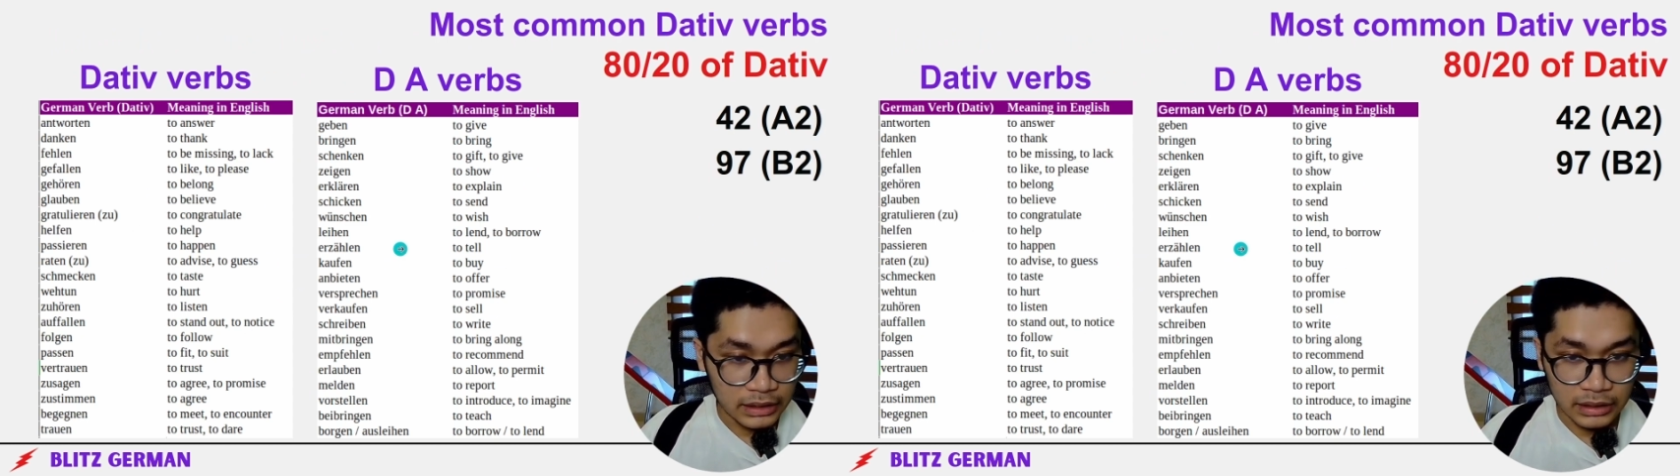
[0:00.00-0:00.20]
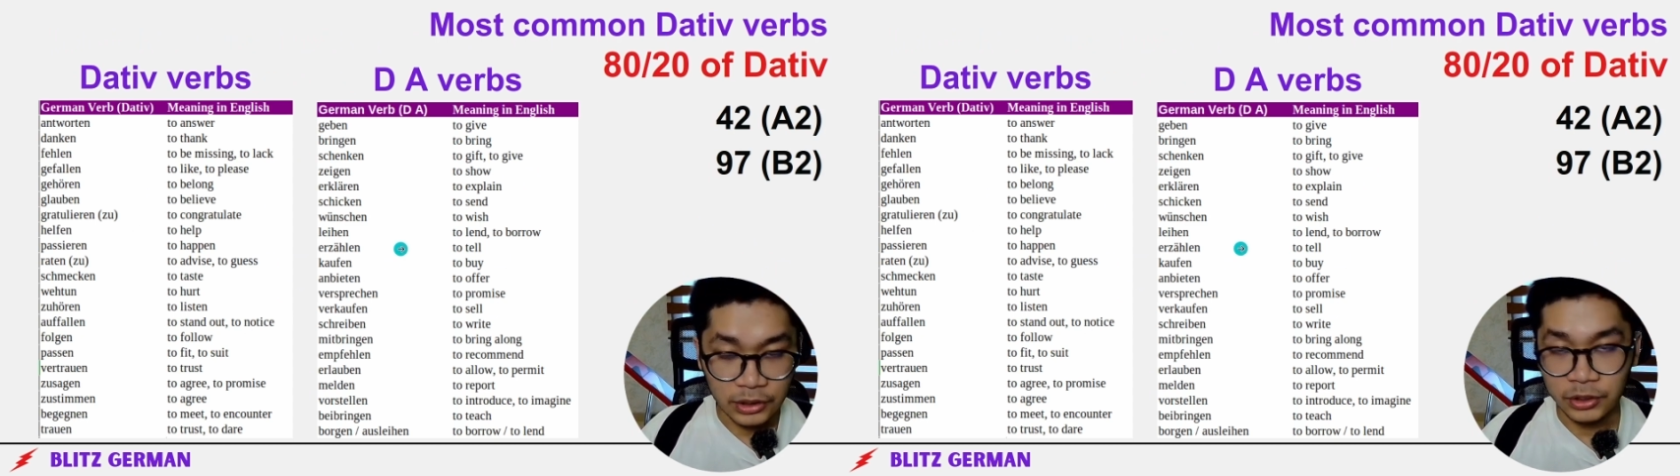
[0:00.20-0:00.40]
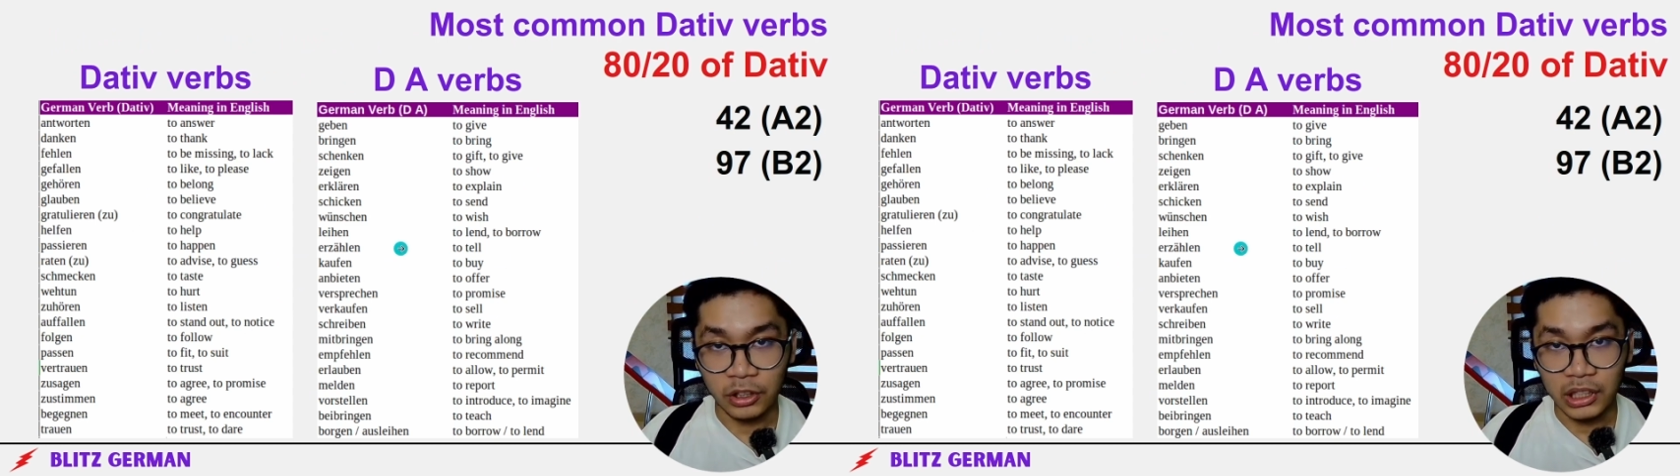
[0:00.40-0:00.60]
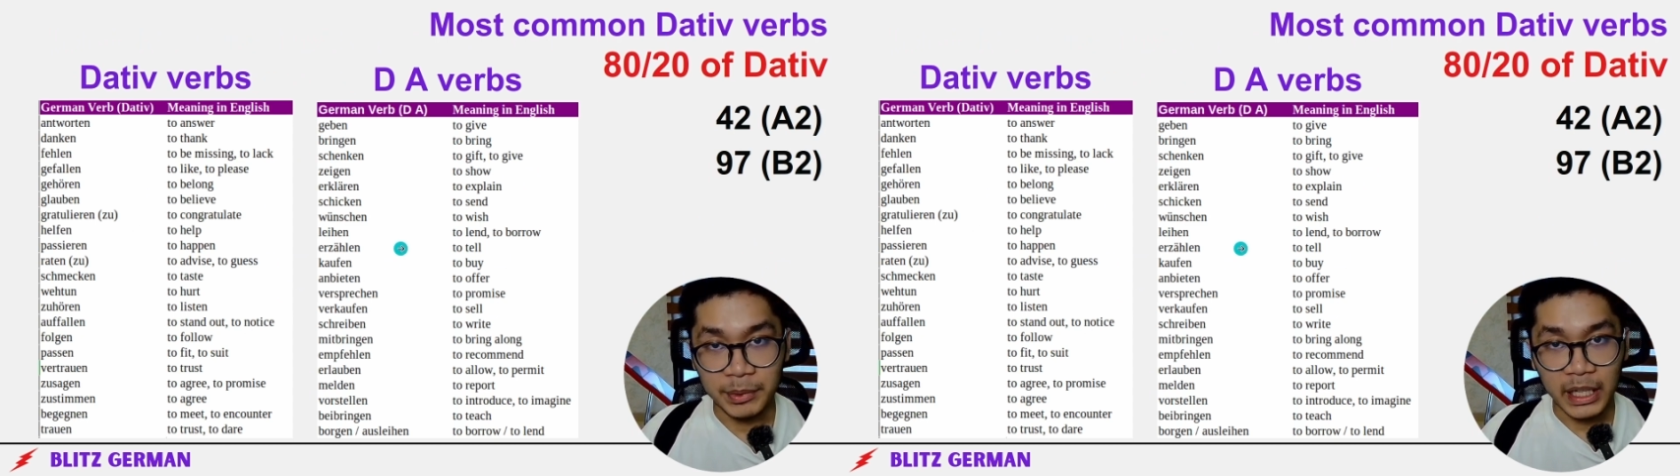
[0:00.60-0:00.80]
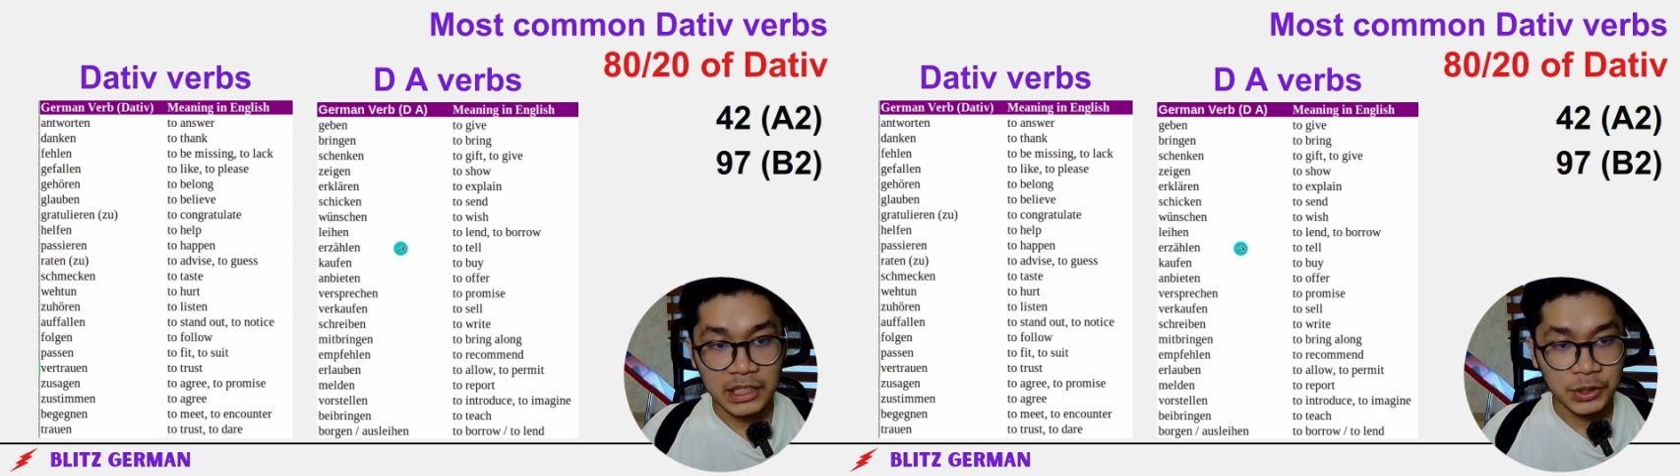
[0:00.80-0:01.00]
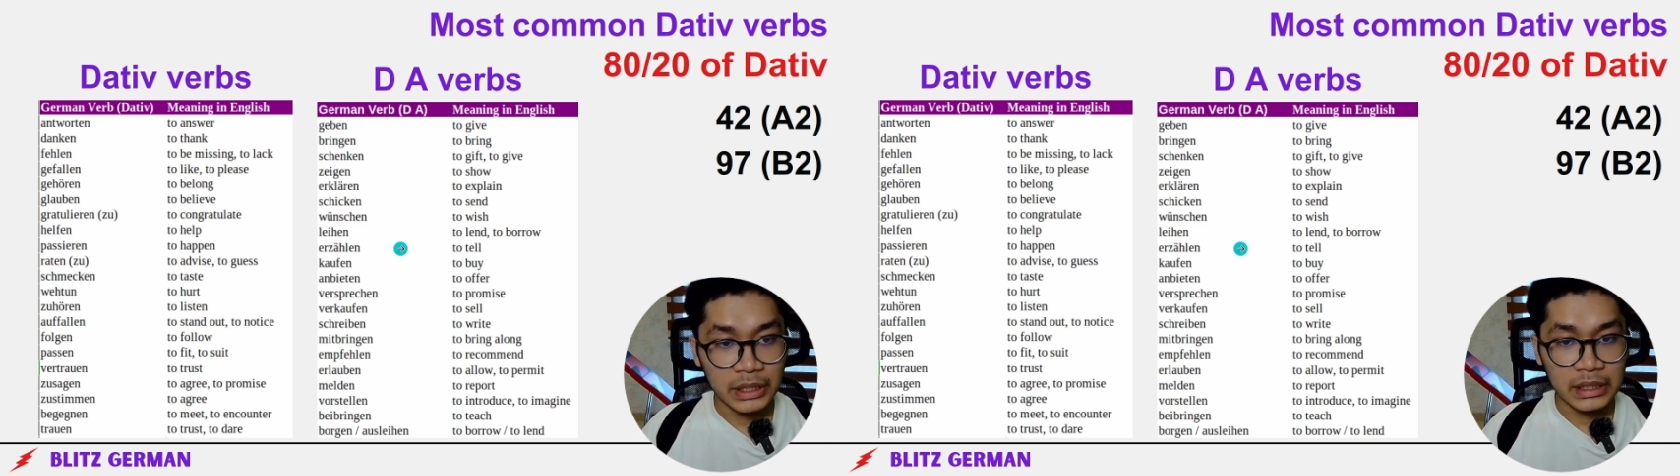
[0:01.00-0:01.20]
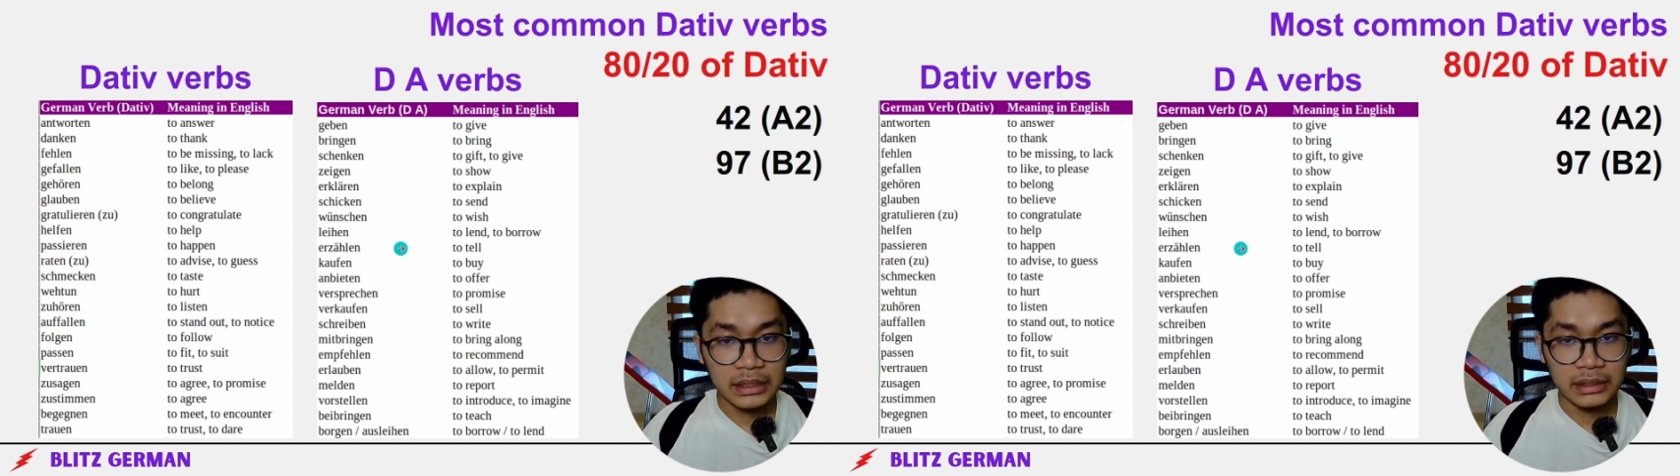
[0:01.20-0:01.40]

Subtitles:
you're not gonna be A2.